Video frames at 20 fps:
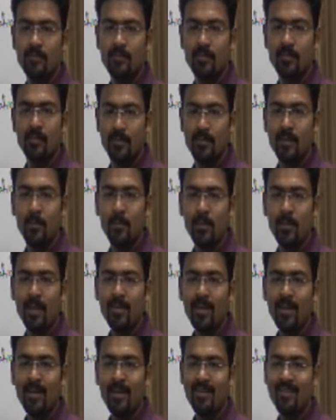Seems like that,
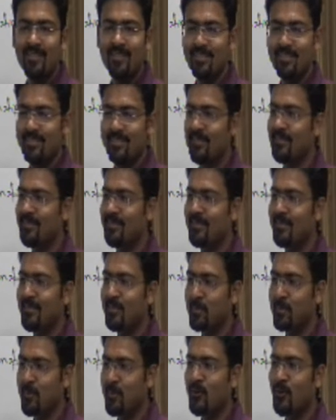
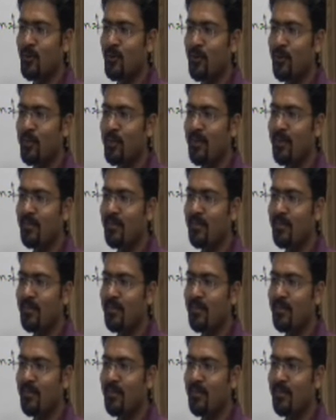but should not be.